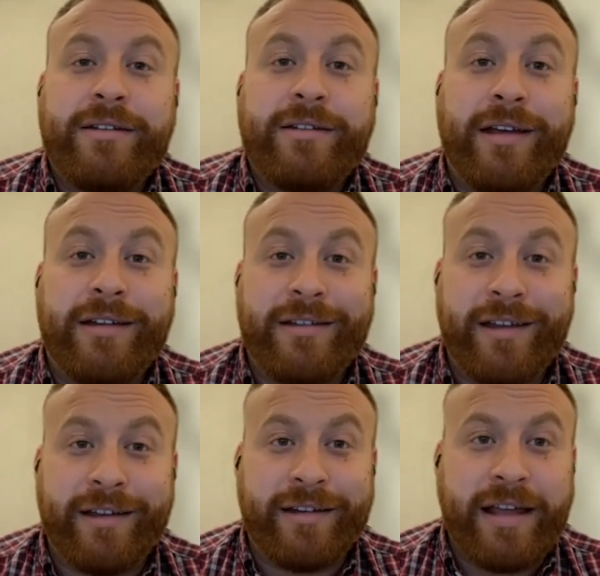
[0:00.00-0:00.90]

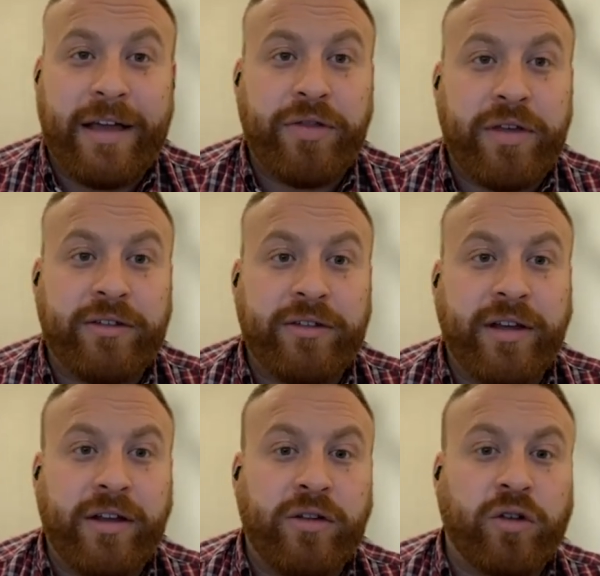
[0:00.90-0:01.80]
to get things
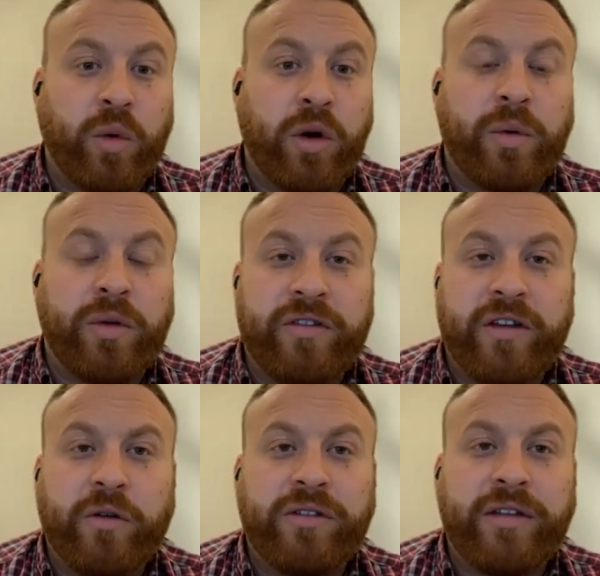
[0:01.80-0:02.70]
done, to work with the
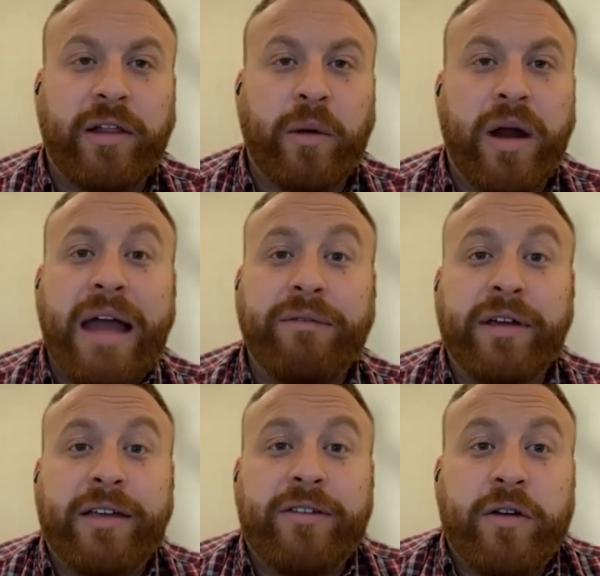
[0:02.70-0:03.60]
Central Delaware
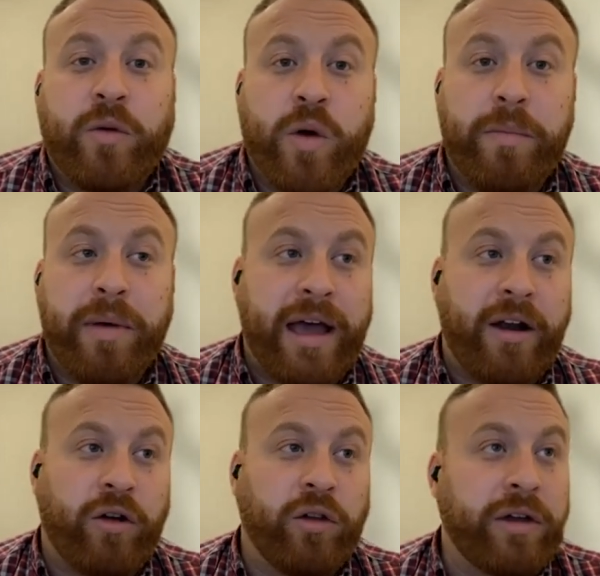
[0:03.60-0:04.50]
Advocacy Group,
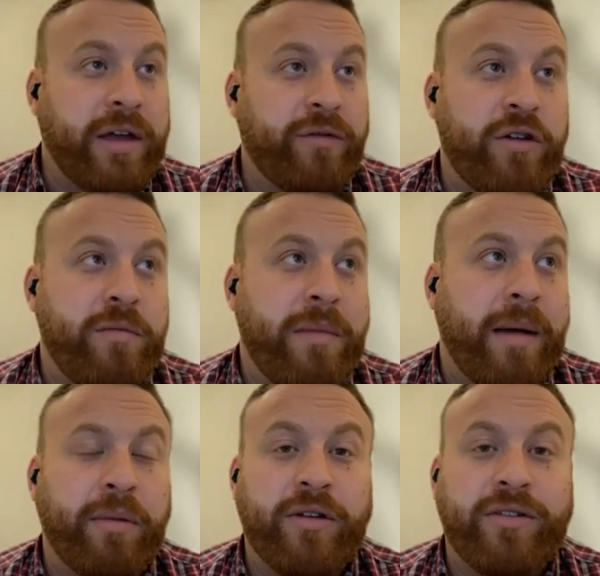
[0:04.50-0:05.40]
and are looking for new
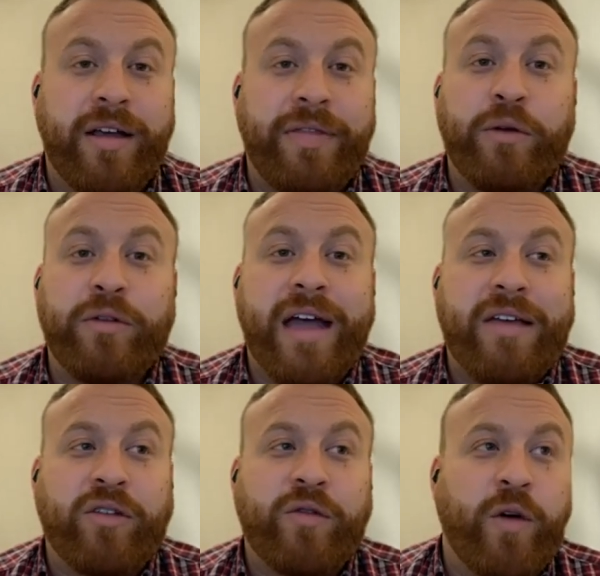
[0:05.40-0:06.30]
members on those
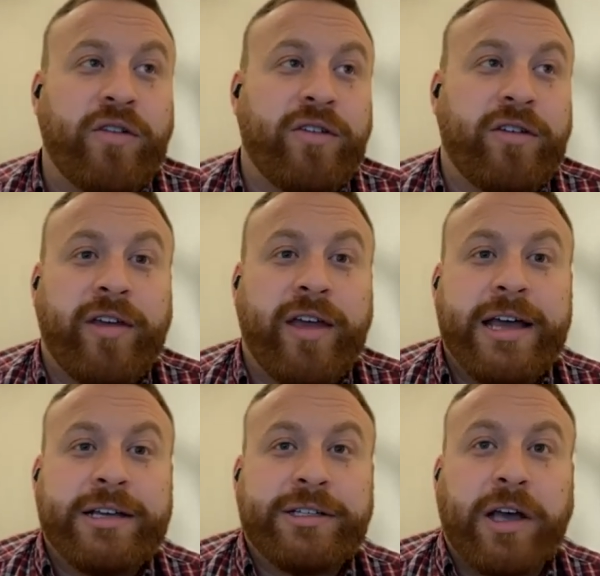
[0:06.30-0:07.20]
task forces.
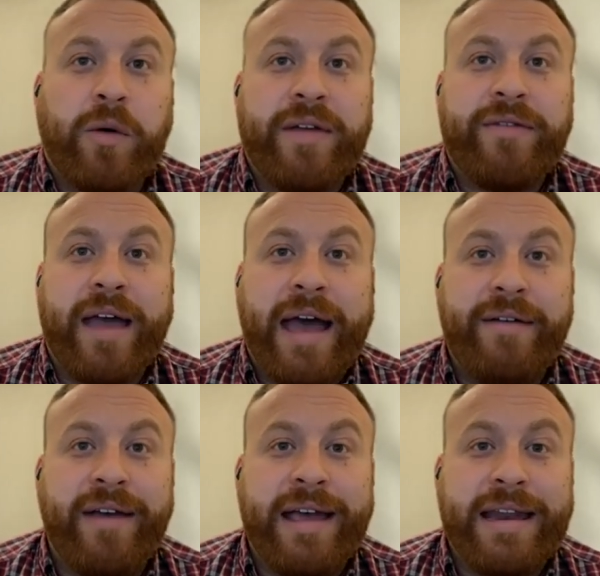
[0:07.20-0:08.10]
So if you
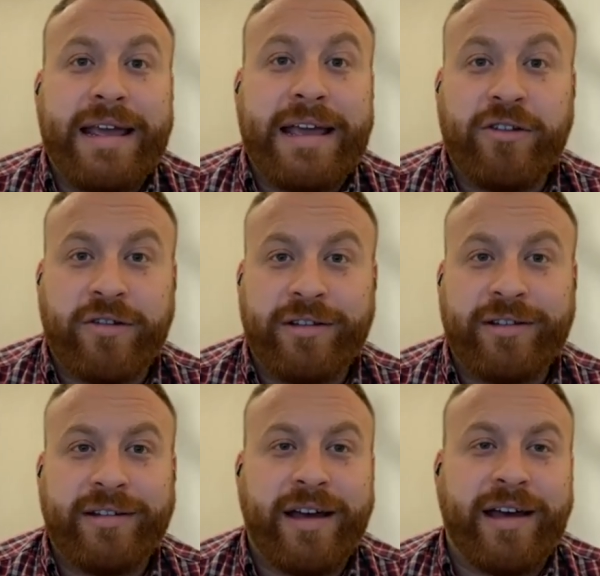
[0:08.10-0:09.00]
have any
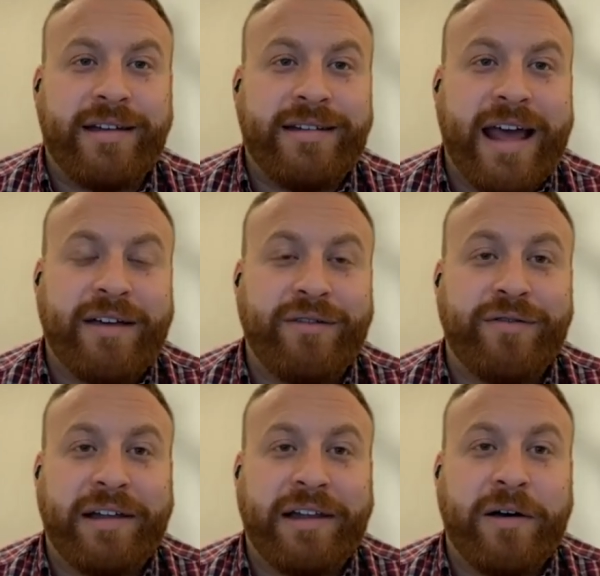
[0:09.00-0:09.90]
interest,
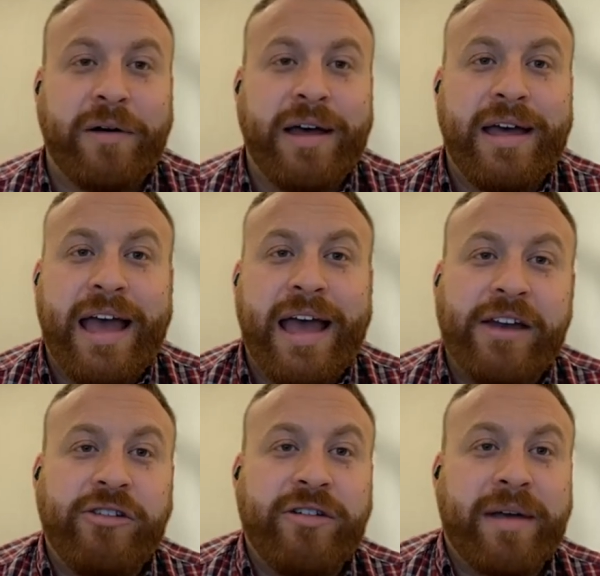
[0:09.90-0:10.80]

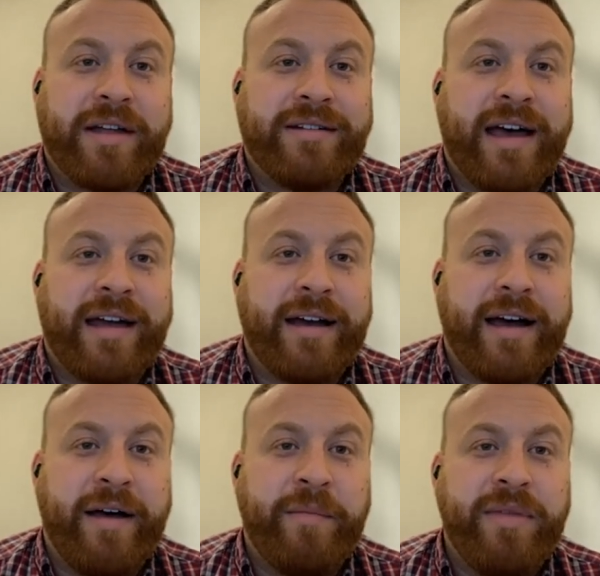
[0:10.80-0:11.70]

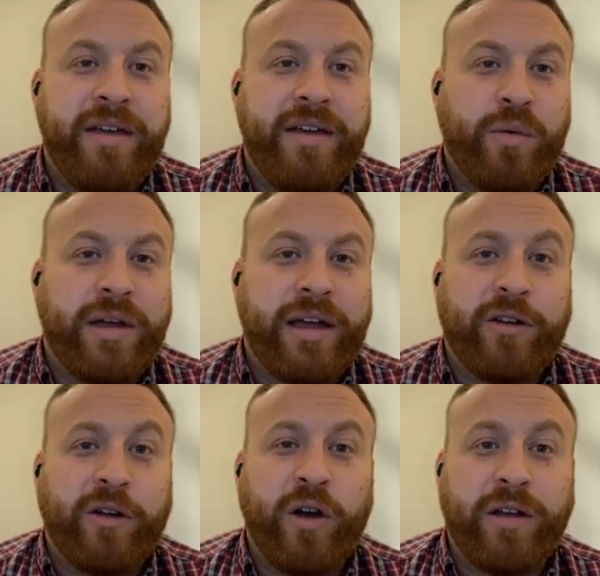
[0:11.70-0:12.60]
dagfellow@gmail.com. We'll
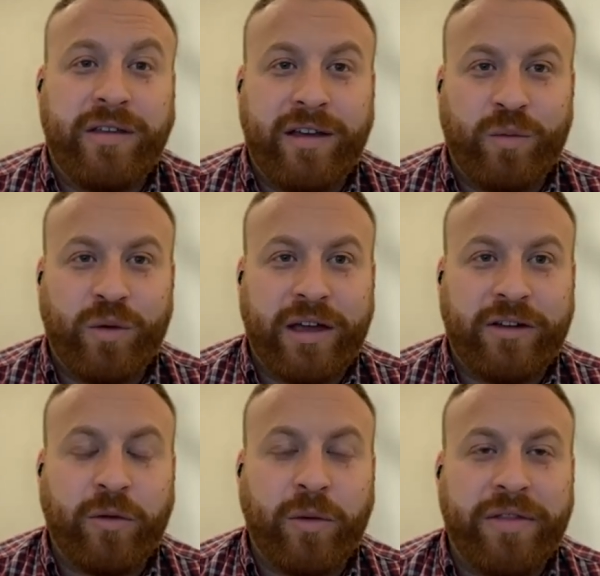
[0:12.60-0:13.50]
get you hooked in, we'll
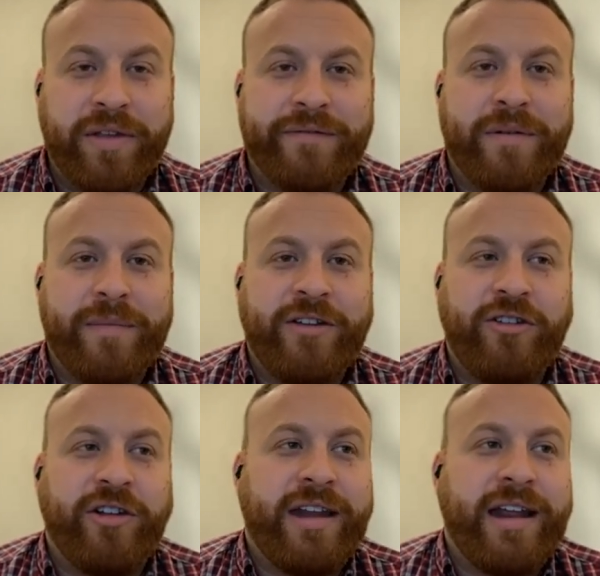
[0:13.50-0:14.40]
get you all the
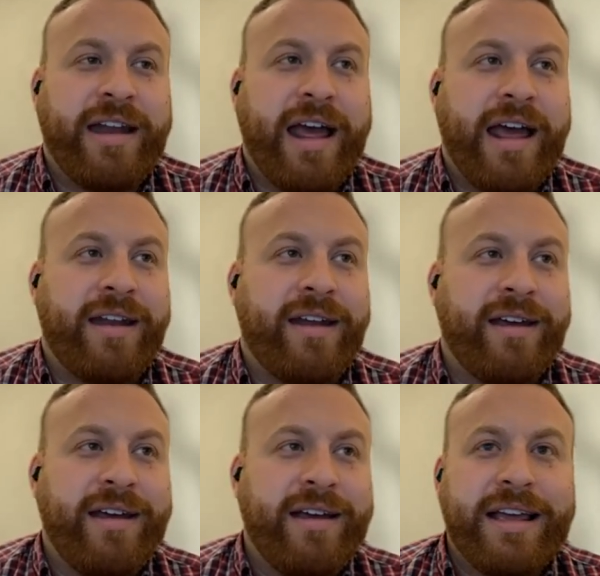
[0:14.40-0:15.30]
information and
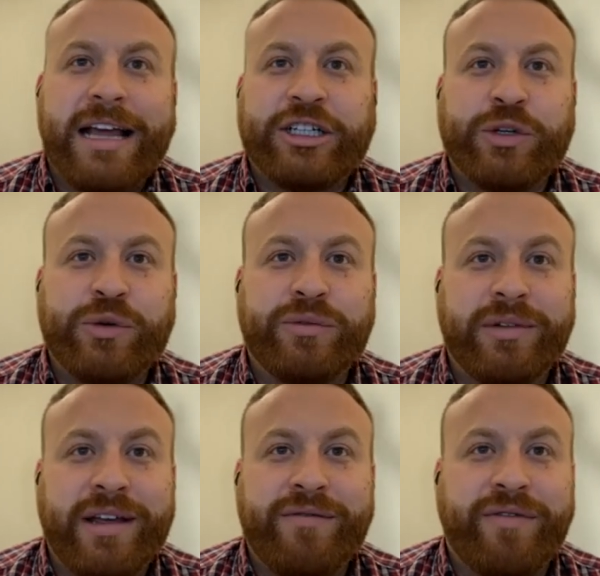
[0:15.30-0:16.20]
get
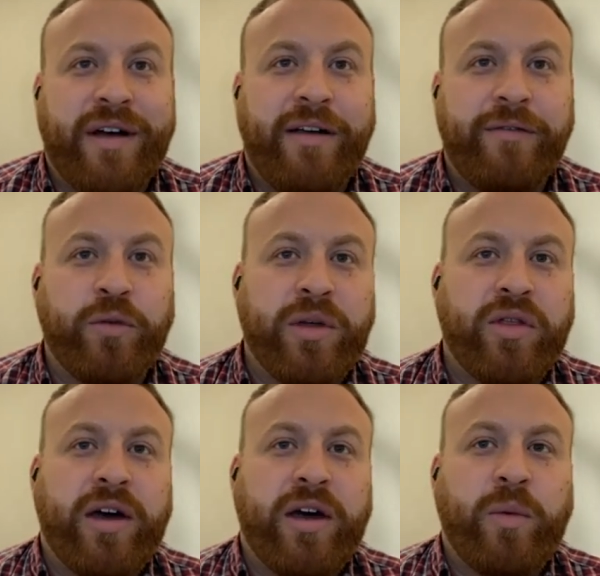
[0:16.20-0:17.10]
you involved
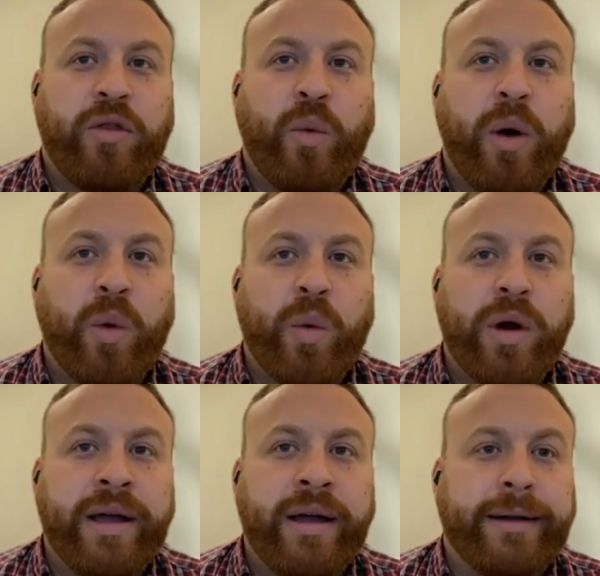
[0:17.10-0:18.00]
with what we're
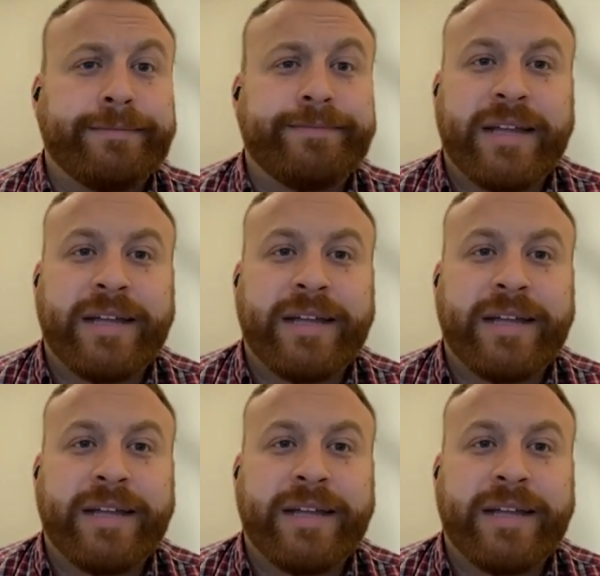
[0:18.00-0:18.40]
working on.